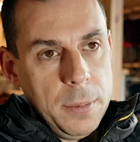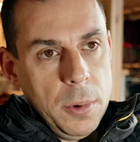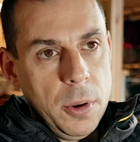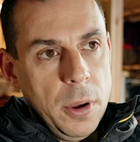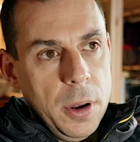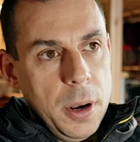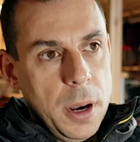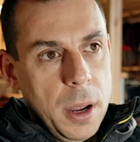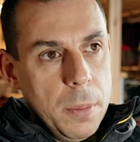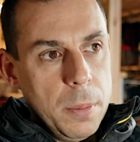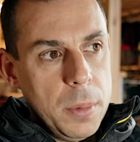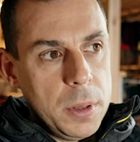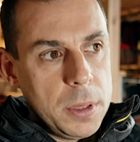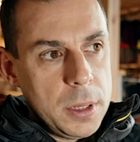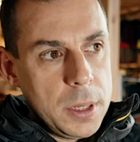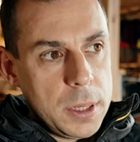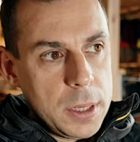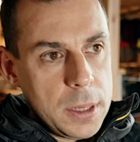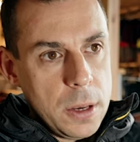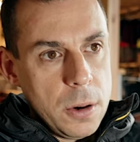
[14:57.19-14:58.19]
not a number,
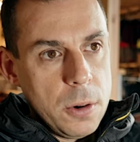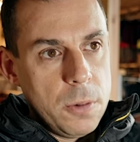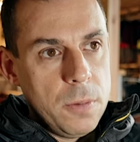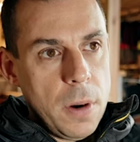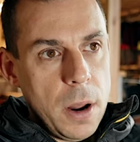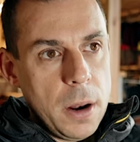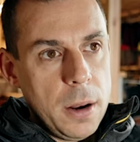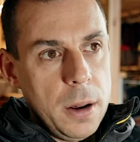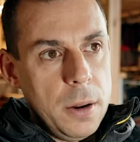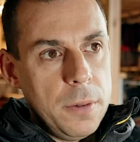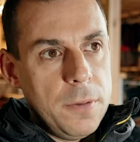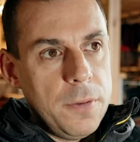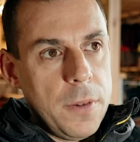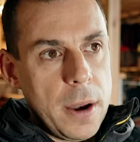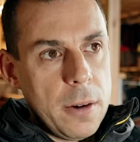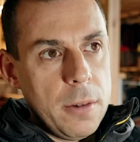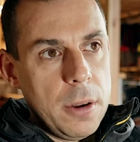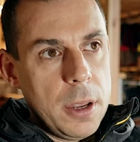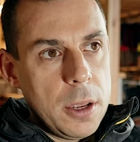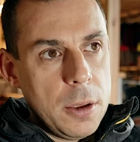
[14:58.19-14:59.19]
to still run in a
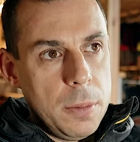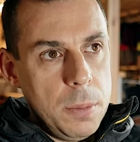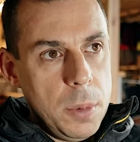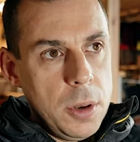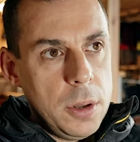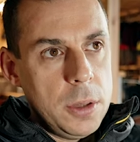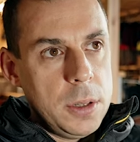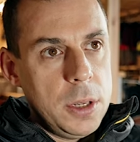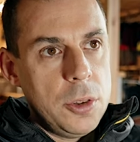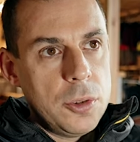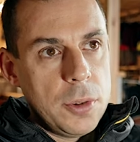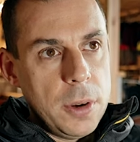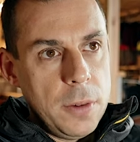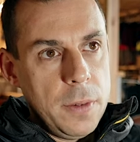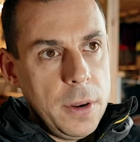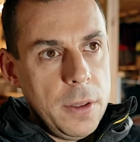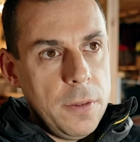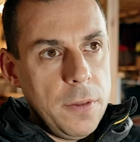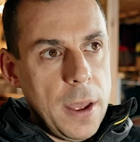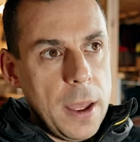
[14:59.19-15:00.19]
very
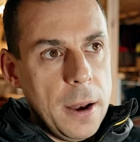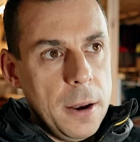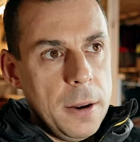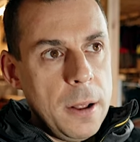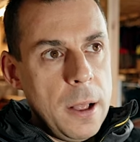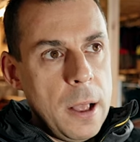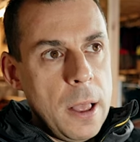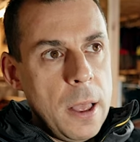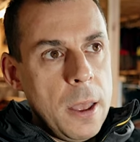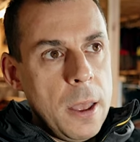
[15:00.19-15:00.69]
community-driven event,